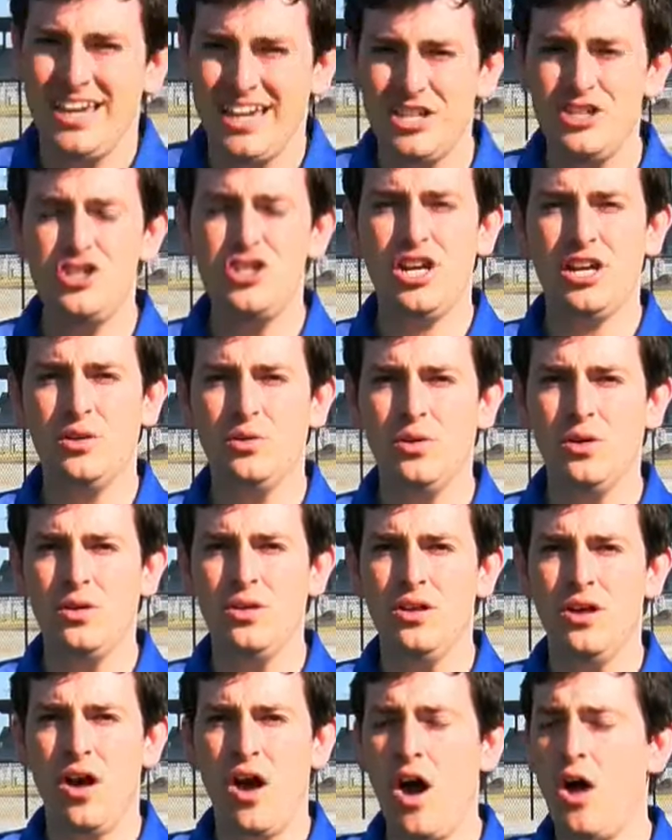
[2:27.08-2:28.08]
In
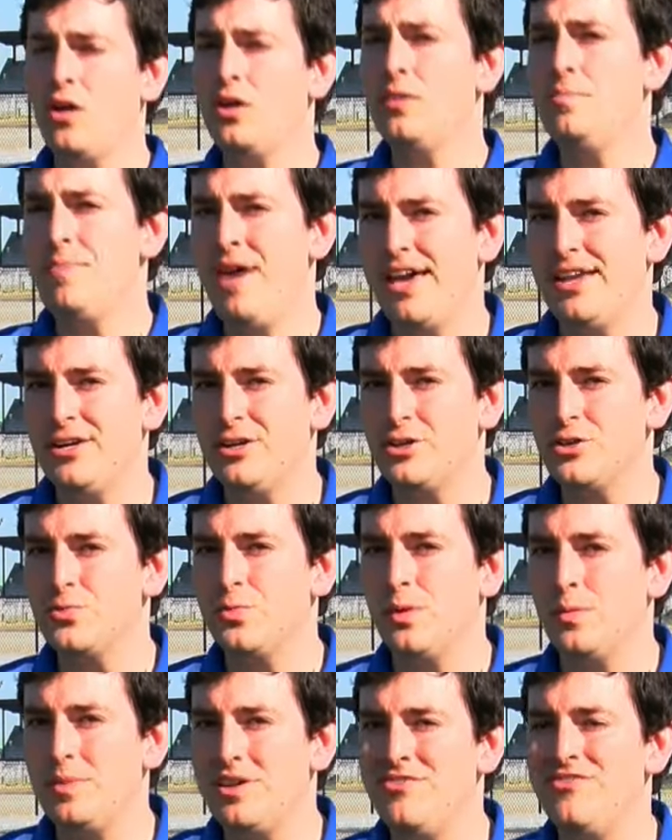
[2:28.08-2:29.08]
general, all competitors
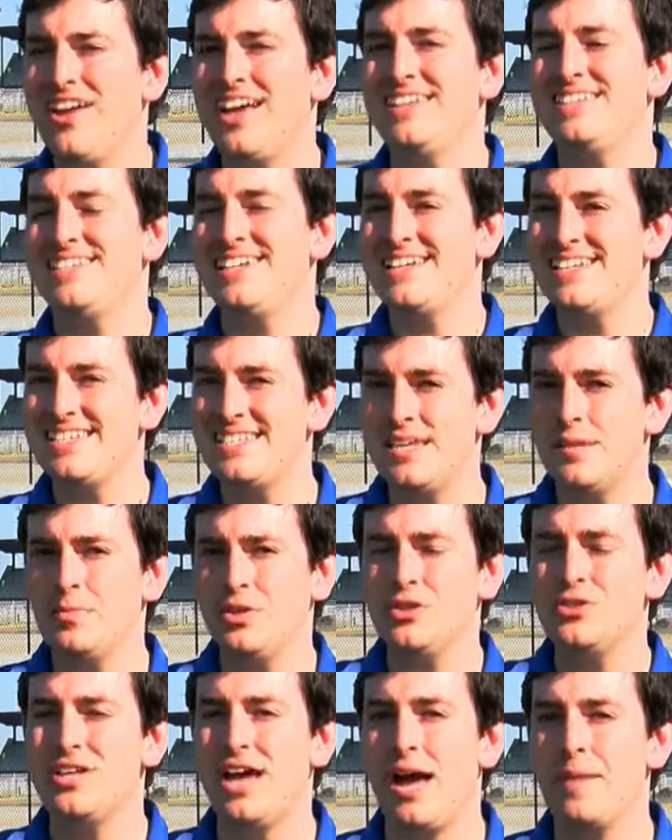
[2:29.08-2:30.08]
will be facing
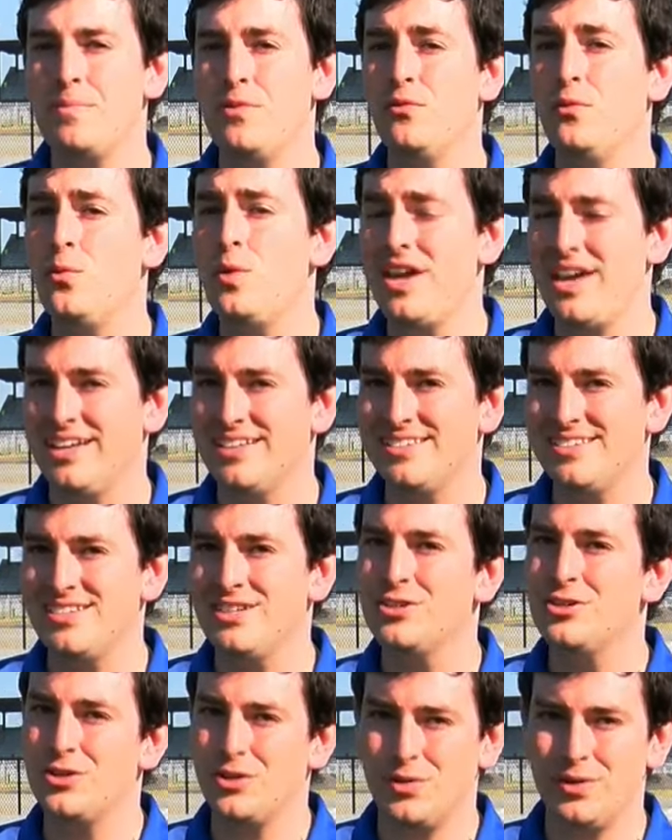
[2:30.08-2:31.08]
similar type of winds
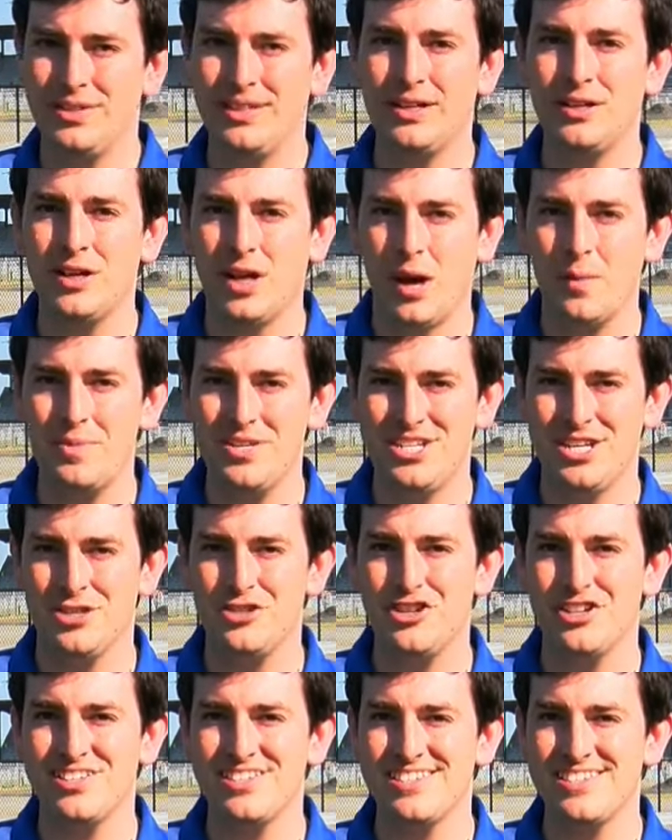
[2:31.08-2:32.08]
during their
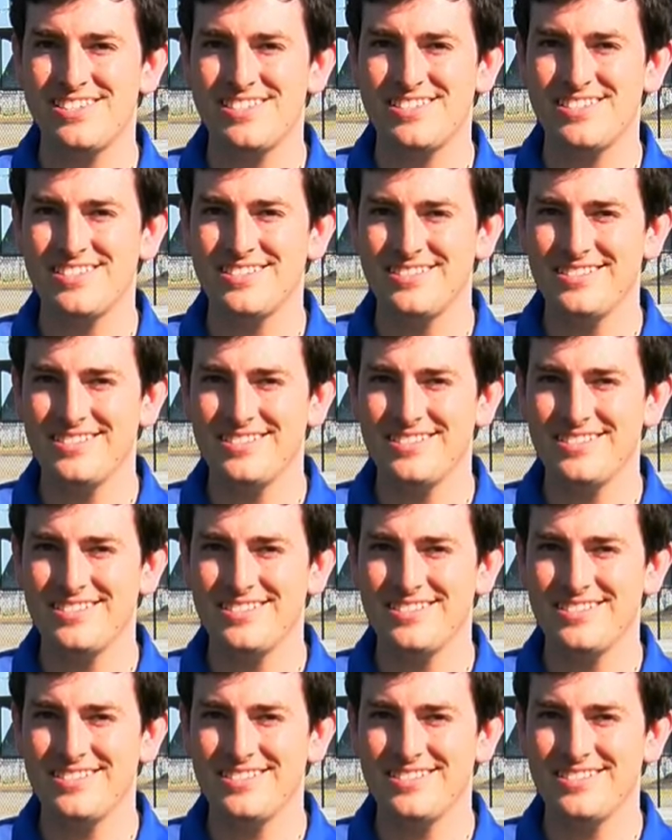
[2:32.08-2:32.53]
competitions.